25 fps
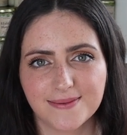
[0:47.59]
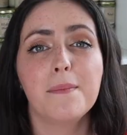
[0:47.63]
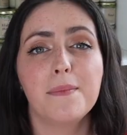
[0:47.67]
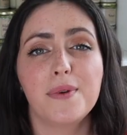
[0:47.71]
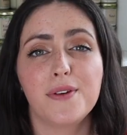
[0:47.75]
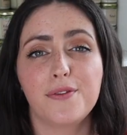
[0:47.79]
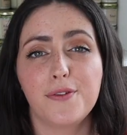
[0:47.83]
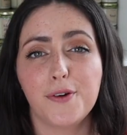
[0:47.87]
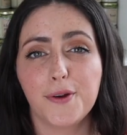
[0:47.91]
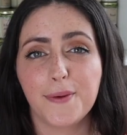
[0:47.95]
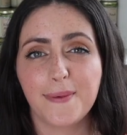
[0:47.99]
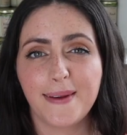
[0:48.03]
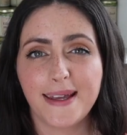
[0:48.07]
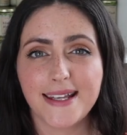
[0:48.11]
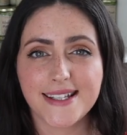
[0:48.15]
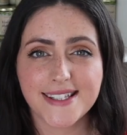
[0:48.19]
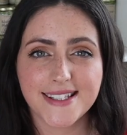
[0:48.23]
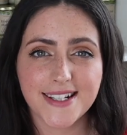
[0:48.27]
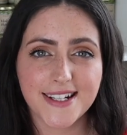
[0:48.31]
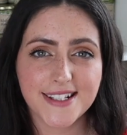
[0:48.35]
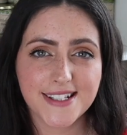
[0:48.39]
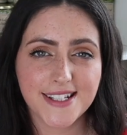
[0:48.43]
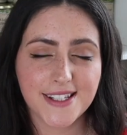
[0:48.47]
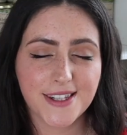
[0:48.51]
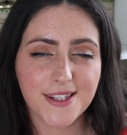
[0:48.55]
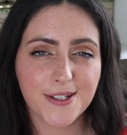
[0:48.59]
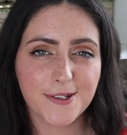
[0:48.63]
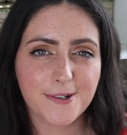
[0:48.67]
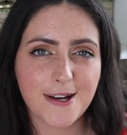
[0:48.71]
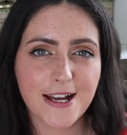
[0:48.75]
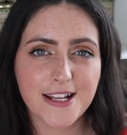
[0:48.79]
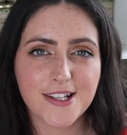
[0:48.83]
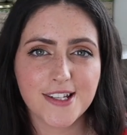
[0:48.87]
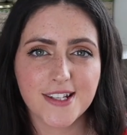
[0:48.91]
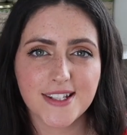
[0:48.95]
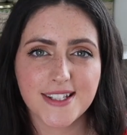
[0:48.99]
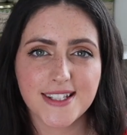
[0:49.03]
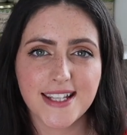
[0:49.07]
Before we get started though,
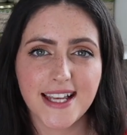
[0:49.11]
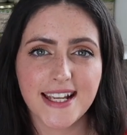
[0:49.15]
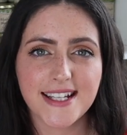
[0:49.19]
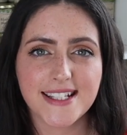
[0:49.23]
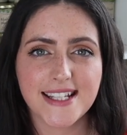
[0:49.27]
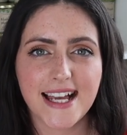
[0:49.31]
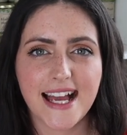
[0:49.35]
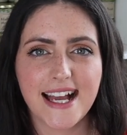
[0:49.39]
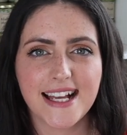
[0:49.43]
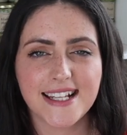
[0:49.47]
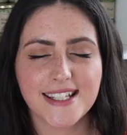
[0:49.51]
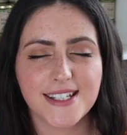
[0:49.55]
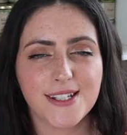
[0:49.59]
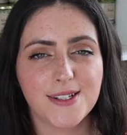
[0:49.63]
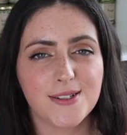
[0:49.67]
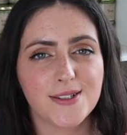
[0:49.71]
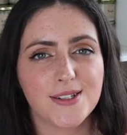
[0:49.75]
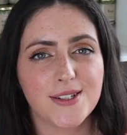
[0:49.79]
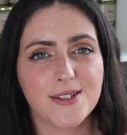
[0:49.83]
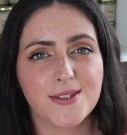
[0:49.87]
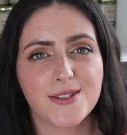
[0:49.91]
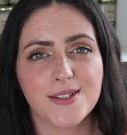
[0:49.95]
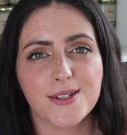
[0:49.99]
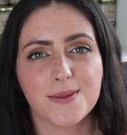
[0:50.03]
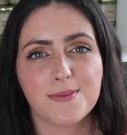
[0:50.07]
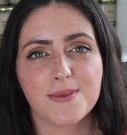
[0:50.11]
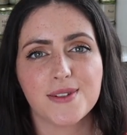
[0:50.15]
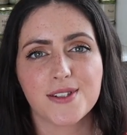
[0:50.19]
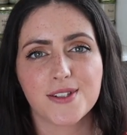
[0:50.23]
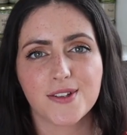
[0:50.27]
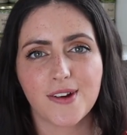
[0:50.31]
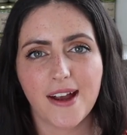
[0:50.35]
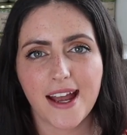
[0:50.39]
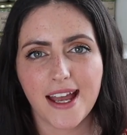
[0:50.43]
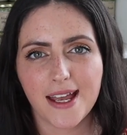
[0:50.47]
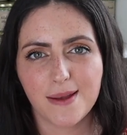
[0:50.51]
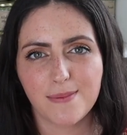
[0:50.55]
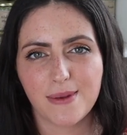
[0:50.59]
I'd just like to ask you to
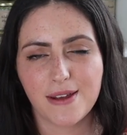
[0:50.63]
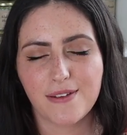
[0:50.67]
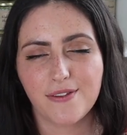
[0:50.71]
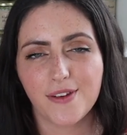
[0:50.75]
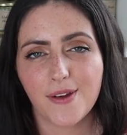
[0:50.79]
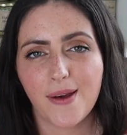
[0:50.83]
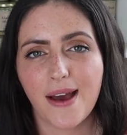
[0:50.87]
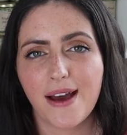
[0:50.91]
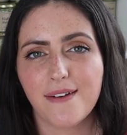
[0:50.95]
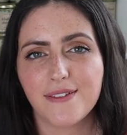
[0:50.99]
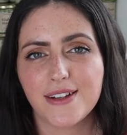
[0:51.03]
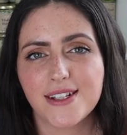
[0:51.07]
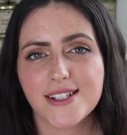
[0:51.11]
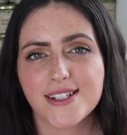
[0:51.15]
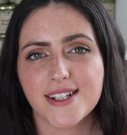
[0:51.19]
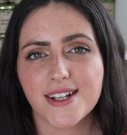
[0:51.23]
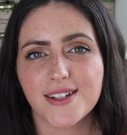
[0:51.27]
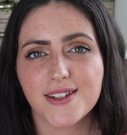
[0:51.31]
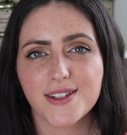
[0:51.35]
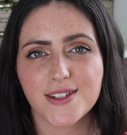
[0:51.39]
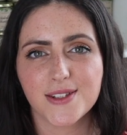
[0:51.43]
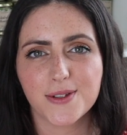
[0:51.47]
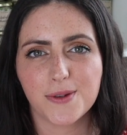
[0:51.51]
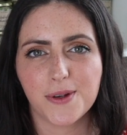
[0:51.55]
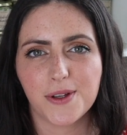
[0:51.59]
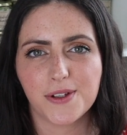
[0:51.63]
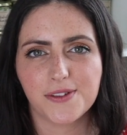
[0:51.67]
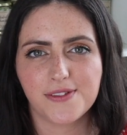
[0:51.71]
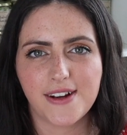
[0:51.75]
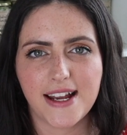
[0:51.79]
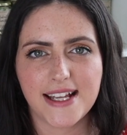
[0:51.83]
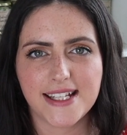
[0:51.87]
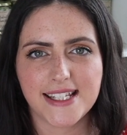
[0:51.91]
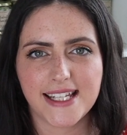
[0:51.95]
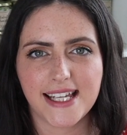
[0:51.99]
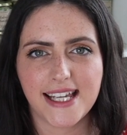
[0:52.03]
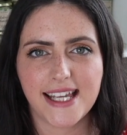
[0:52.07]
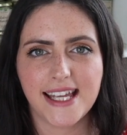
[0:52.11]
subscribe if you haven't done so
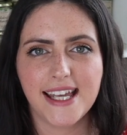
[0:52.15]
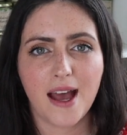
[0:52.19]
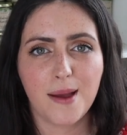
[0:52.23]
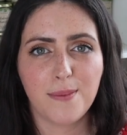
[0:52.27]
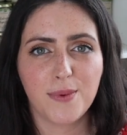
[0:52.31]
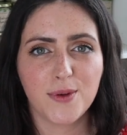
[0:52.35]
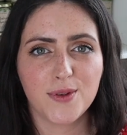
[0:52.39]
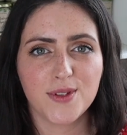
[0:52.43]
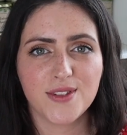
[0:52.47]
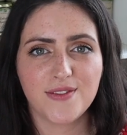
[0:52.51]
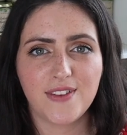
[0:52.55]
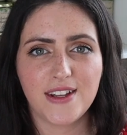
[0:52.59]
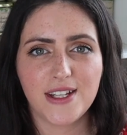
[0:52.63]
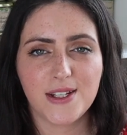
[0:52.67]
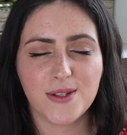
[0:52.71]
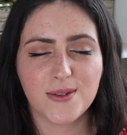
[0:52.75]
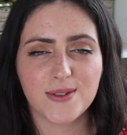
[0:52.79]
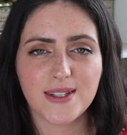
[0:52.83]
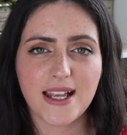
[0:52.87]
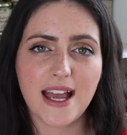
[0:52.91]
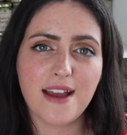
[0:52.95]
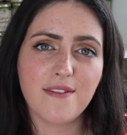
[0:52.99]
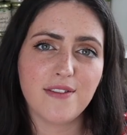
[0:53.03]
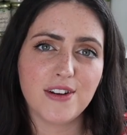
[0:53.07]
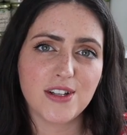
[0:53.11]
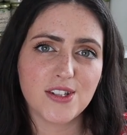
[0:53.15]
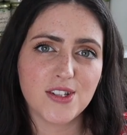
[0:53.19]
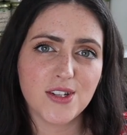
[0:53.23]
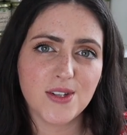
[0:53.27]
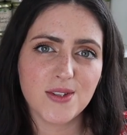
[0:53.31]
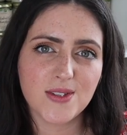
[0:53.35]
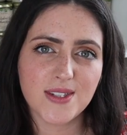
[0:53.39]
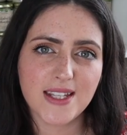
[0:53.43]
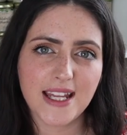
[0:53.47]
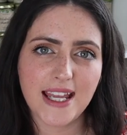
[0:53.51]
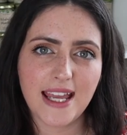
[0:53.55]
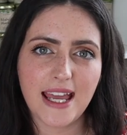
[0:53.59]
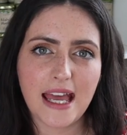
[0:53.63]
already. I post videos every
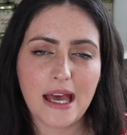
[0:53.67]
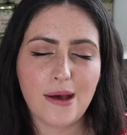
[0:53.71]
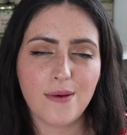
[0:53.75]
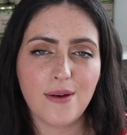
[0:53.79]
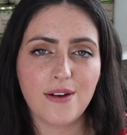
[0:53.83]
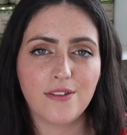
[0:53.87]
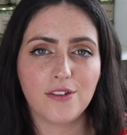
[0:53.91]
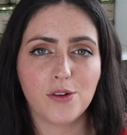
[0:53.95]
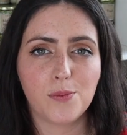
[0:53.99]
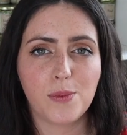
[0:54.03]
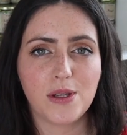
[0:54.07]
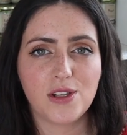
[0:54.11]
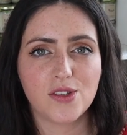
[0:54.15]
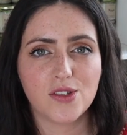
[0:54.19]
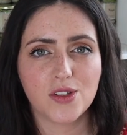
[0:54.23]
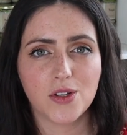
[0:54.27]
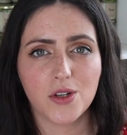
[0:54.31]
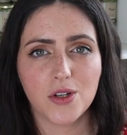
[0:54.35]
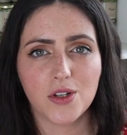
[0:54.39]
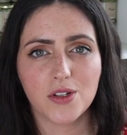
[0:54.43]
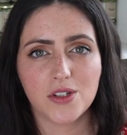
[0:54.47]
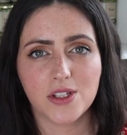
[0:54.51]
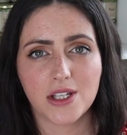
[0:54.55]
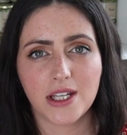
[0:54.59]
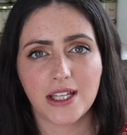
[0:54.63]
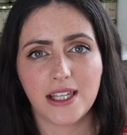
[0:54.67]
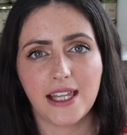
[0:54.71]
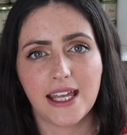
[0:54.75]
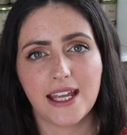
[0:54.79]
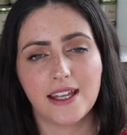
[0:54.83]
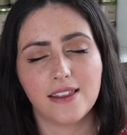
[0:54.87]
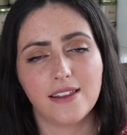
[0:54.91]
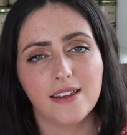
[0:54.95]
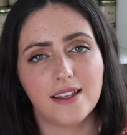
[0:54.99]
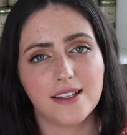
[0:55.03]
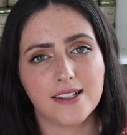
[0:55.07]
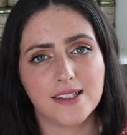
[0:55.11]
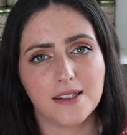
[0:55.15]
Tuesday, however be sure to
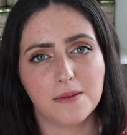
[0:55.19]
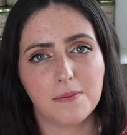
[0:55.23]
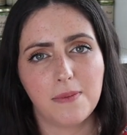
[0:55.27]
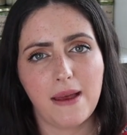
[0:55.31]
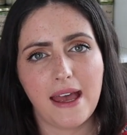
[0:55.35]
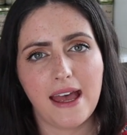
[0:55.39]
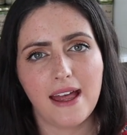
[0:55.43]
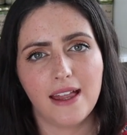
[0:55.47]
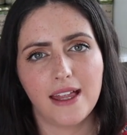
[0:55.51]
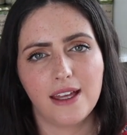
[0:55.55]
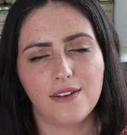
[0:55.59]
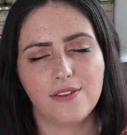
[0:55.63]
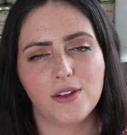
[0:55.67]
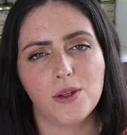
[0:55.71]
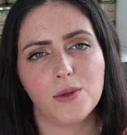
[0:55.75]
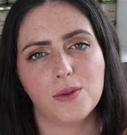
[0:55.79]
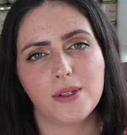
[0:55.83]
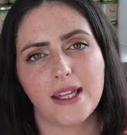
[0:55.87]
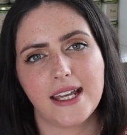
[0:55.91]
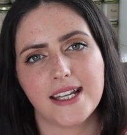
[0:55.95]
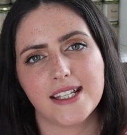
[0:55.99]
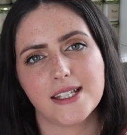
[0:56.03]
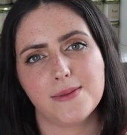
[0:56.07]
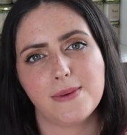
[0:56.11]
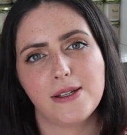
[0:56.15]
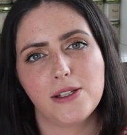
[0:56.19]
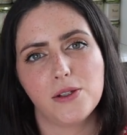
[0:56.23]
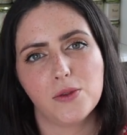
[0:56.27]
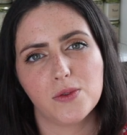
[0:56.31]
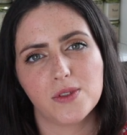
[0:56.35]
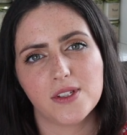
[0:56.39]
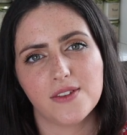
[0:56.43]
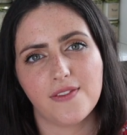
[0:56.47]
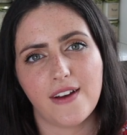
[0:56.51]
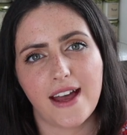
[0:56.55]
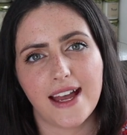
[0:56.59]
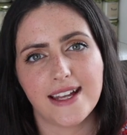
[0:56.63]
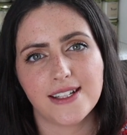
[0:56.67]
click the little bell if you'd like to be
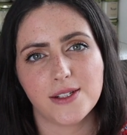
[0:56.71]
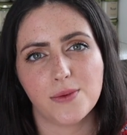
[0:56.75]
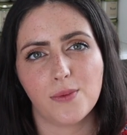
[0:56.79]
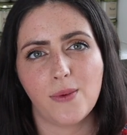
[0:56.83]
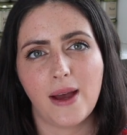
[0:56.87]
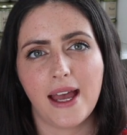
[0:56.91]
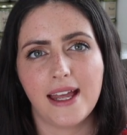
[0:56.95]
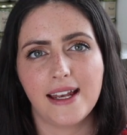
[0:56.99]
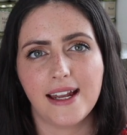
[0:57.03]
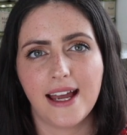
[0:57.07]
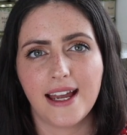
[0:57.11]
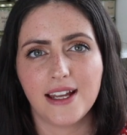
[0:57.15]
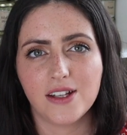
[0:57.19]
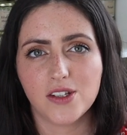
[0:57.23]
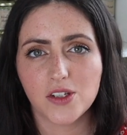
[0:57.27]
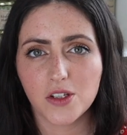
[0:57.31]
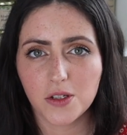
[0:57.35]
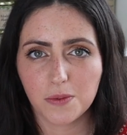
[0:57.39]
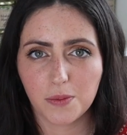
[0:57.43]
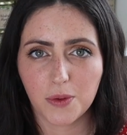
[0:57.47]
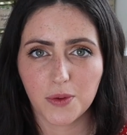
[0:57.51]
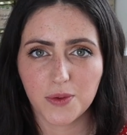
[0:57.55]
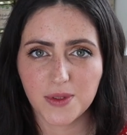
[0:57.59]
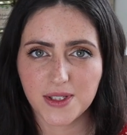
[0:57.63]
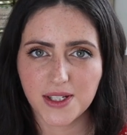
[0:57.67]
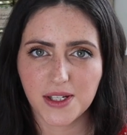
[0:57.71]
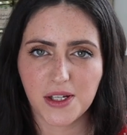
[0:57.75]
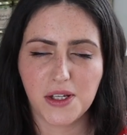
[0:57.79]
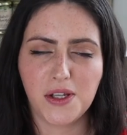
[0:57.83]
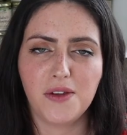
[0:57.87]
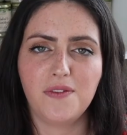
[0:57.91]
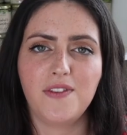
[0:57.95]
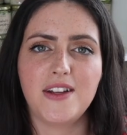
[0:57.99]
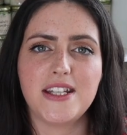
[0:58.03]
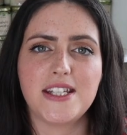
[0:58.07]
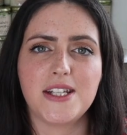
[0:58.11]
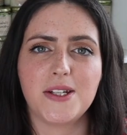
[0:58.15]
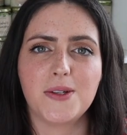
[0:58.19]
notified when I do post a
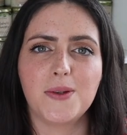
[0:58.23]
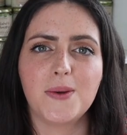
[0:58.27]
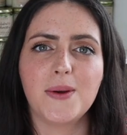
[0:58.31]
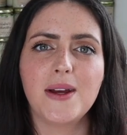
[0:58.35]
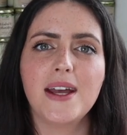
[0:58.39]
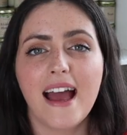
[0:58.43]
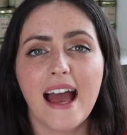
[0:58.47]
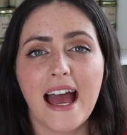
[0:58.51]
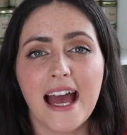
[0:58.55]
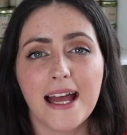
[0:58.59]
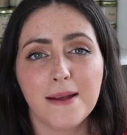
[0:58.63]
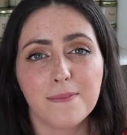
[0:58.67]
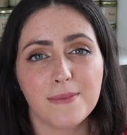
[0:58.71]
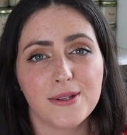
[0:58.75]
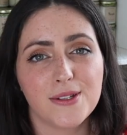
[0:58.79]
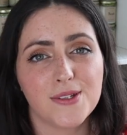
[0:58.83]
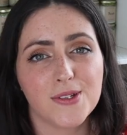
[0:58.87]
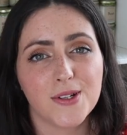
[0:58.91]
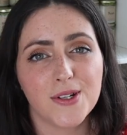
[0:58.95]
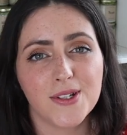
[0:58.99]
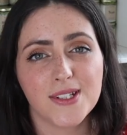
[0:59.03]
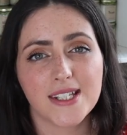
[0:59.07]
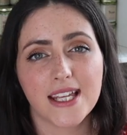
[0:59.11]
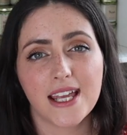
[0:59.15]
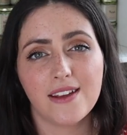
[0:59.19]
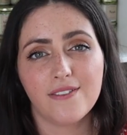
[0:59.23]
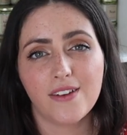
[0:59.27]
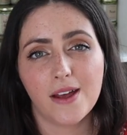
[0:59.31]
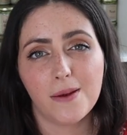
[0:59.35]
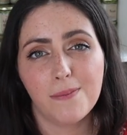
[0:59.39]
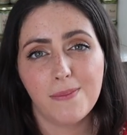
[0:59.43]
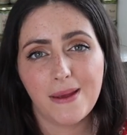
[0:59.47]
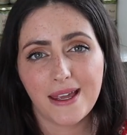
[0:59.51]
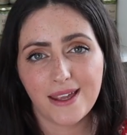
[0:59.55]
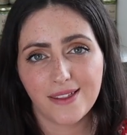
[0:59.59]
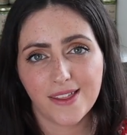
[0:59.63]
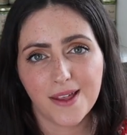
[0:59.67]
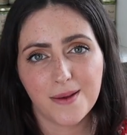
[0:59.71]
new video. And be sure to give it a
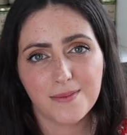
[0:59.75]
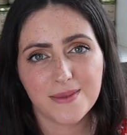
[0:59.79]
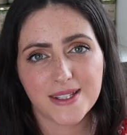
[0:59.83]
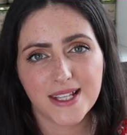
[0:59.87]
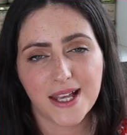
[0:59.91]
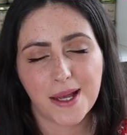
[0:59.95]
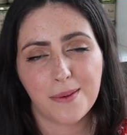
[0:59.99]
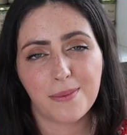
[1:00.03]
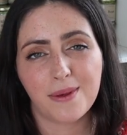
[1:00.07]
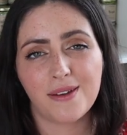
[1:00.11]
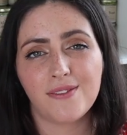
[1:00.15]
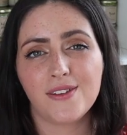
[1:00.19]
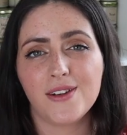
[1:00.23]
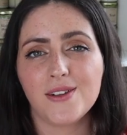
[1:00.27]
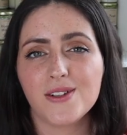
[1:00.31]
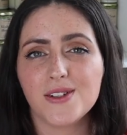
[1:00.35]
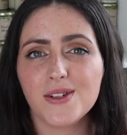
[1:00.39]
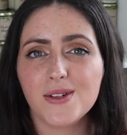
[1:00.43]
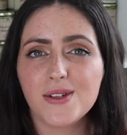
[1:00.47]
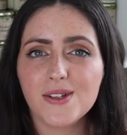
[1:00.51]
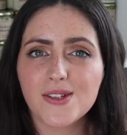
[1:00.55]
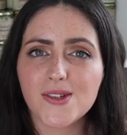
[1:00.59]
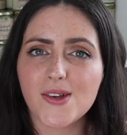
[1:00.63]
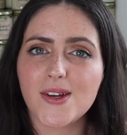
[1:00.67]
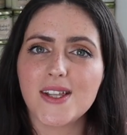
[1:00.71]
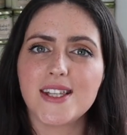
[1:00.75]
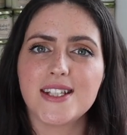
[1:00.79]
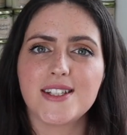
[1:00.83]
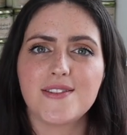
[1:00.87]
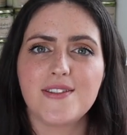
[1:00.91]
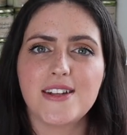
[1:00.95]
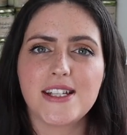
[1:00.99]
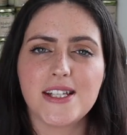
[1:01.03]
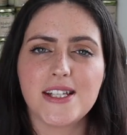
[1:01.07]
big thumbs up if you do enjoy this